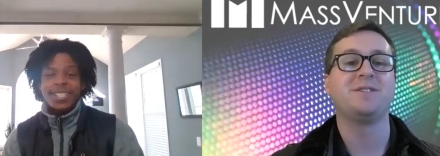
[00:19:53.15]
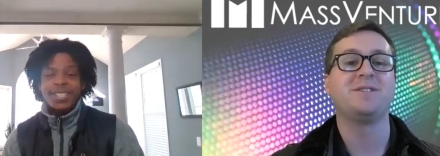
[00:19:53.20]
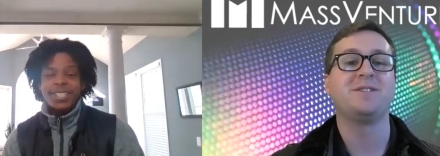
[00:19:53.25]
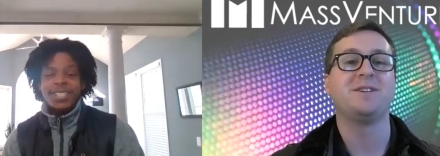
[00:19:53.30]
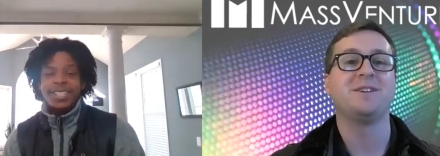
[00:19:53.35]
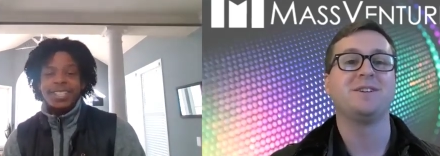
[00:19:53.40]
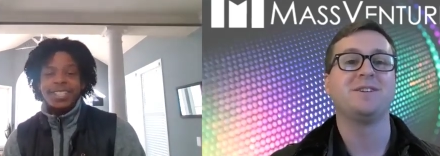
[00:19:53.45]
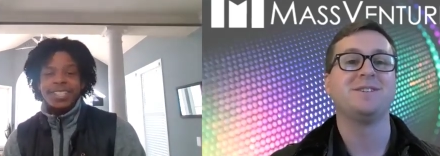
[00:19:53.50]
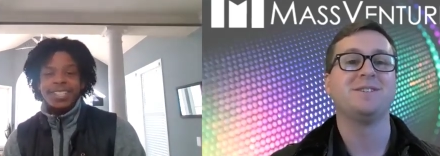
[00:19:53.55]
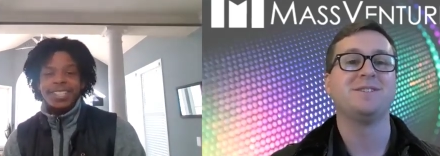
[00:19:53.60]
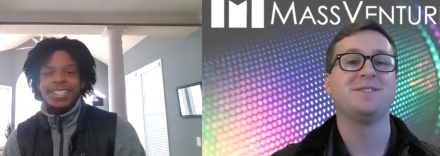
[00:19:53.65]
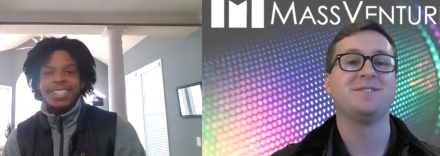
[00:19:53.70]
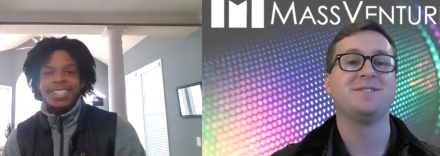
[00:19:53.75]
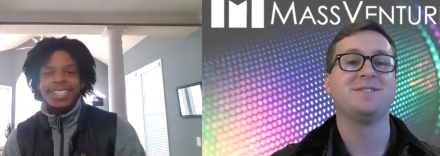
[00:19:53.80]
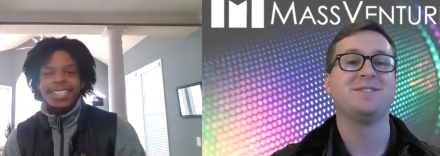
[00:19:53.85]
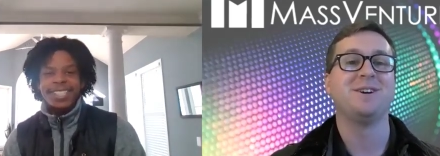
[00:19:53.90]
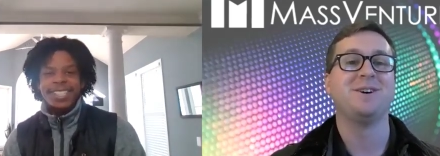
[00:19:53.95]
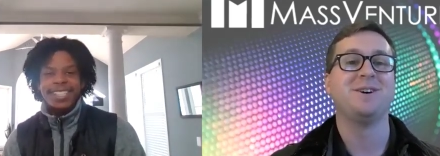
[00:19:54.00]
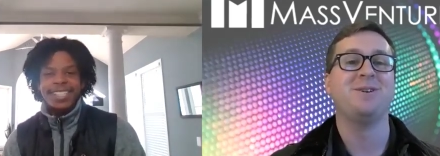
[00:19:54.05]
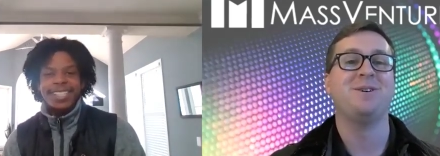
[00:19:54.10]
Speaker 1: That's true.
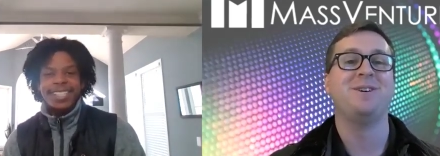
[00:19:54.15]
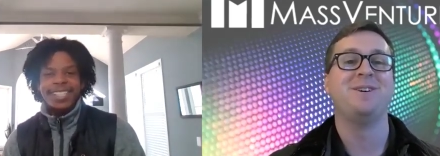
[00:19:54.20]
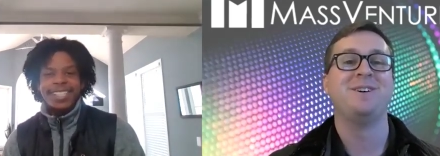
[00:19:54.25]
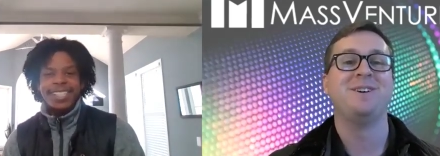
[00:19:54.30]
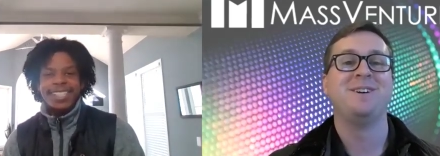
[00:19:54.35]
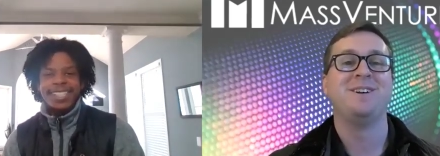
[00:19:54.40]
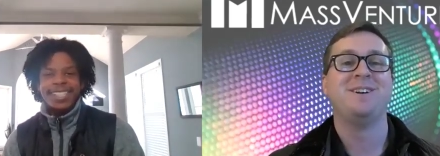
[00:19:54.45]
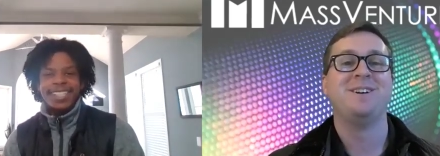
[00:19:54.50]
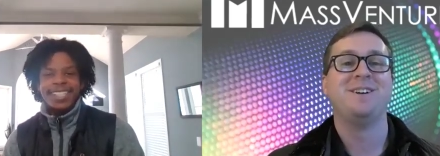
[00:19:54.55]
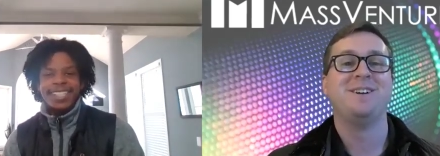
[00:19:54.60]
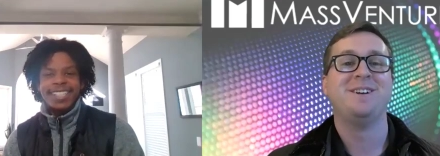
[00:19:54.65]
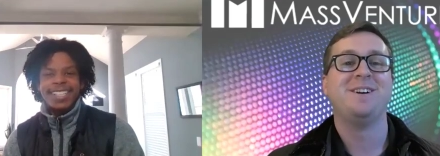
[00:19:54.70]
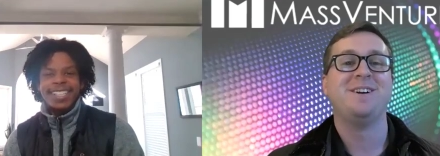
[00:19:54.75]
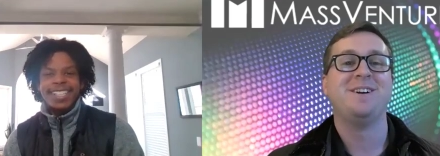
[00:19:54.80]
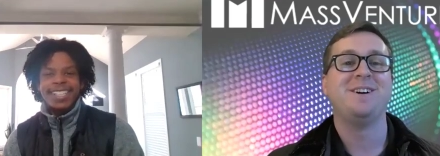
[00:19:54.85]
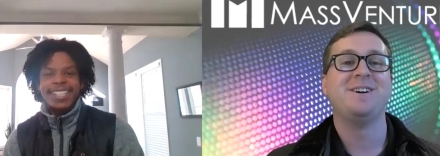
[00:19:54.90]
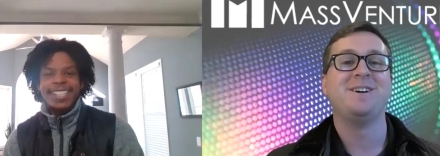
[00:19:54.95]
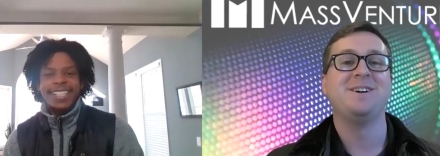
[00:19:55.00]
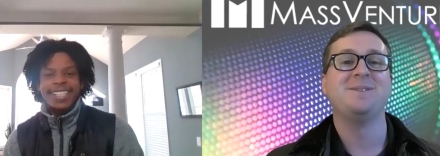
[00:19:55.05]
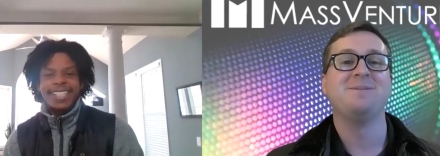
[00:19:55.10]
So
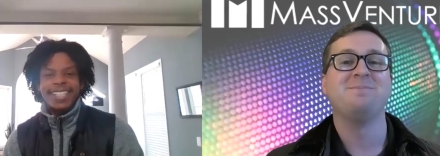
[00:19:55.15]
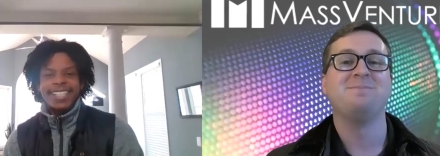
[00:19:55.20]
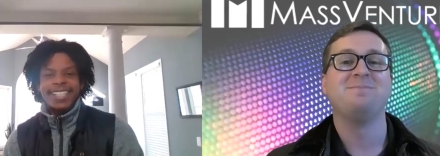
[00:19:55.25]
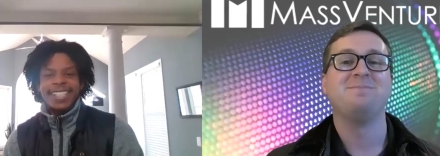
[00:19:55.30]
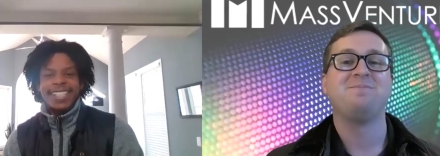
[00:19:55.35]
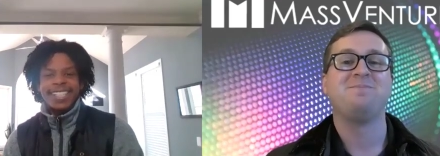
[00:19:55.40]
uh,